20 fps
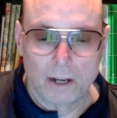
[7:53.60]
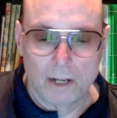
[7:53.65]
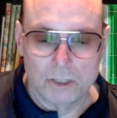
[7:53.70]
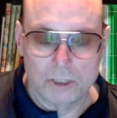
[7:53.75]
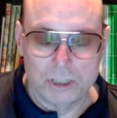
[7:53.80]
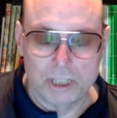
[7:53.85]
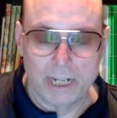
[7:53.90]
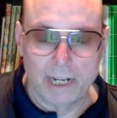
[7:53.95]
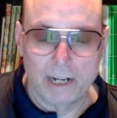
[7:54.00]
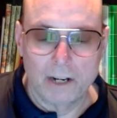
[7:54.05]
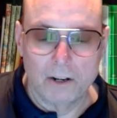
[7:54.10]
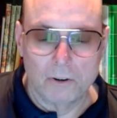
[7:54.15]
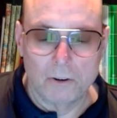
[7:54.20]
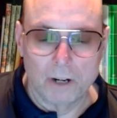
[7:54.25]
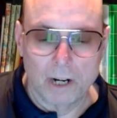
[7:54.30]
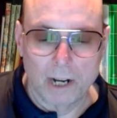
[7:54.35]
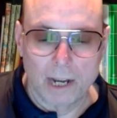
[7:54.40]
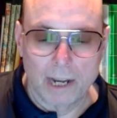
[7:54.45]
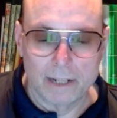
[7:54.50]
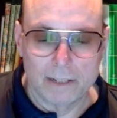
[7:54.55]
Gino
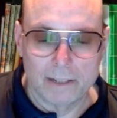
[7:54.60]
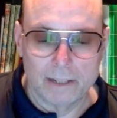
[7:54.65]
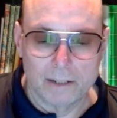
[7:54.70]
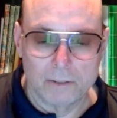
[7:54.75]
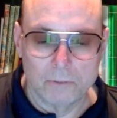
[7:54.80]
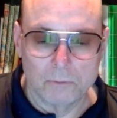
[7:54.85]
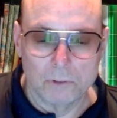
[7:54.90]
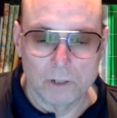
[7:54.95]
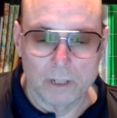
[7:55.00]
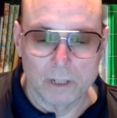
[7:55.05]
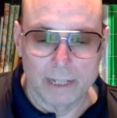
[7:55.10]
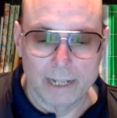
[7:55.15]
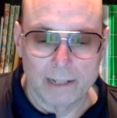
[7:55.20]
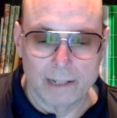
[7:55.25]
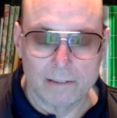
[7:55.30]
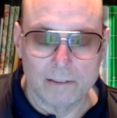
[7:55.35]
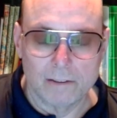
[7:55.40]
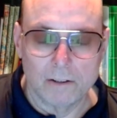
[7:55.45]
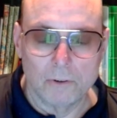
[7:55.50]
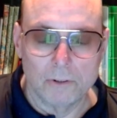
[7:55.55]
and I didn't really
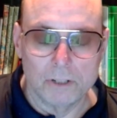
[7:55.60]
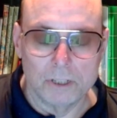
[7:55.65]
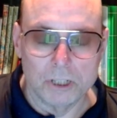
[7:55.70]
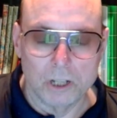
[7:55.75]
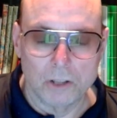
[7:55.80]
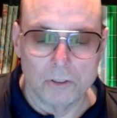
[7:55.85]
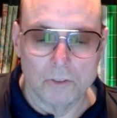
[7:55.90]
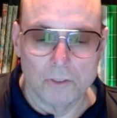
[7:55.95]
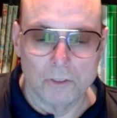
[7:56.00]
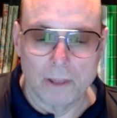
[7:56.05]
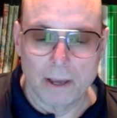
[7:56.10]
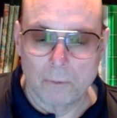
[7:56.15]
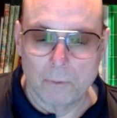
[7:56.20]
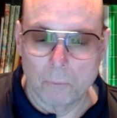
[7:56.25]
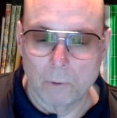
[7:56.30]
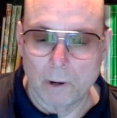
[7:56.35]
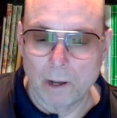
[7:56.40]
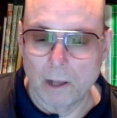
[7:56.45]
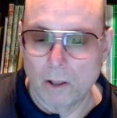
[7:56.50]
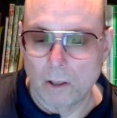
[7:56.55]
get to know each other that
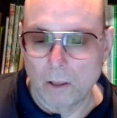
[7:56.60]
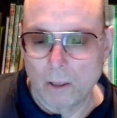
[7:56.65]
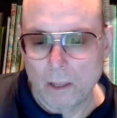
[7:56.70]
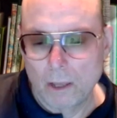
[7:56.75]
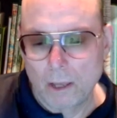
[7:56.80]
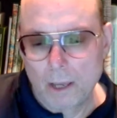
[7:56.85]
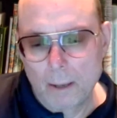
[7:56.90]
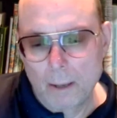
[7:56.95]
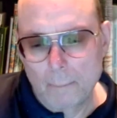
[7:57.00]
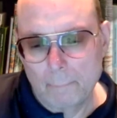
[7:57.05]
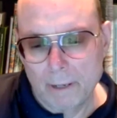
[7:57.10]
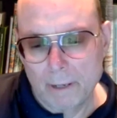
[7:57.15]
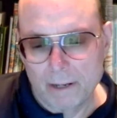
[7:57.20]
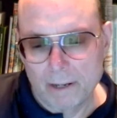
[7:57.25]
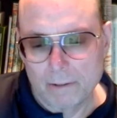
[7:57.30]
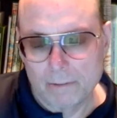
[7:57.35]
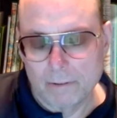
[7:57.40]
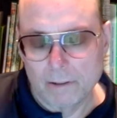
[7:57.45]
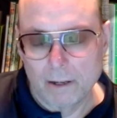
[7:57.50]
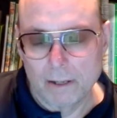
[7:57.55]
well
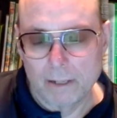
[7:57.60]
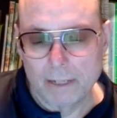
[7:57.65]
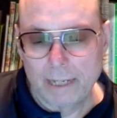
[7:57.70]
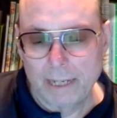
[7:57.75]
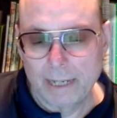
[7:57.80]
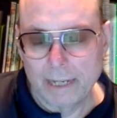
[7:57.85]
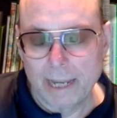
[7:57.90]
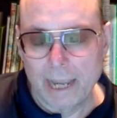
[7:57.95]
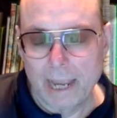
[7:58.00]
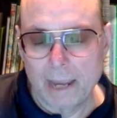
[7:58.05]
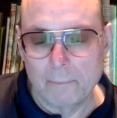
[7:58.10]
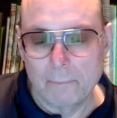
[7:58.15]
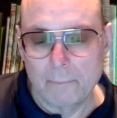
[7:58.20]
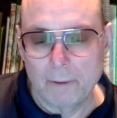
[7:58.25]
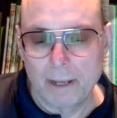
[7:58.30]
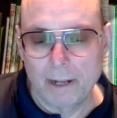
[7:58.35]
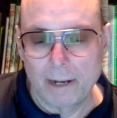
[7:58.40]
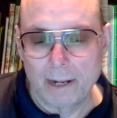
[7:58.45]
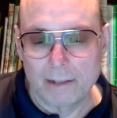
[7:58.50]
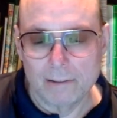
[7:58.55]
because he came
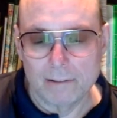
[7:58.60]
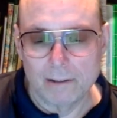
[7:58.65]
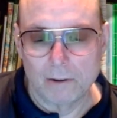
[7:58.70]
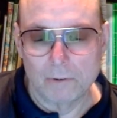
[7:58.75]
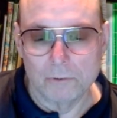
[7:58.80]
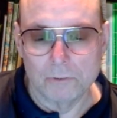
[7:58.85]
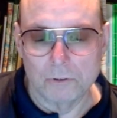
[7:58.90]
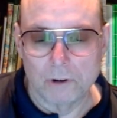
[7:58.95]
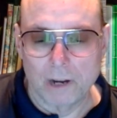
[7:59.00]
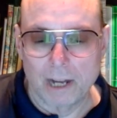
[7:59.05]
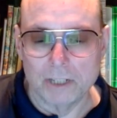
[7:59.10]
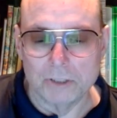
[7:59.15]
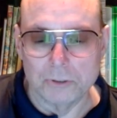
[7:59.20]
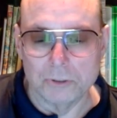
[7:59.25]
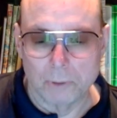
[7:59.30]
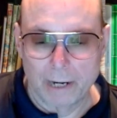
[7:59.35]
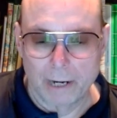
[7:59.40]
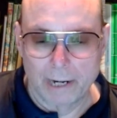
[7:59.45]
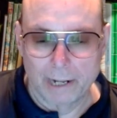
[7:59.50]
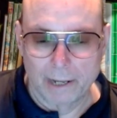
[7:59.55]
in as I was
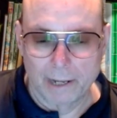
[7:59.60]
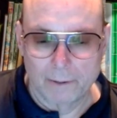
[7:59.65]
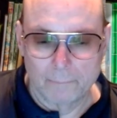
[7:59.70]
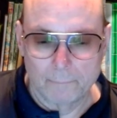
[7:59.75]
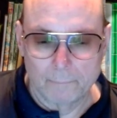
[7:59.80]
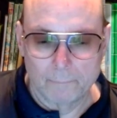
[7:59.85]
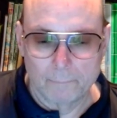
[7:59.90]
graduating,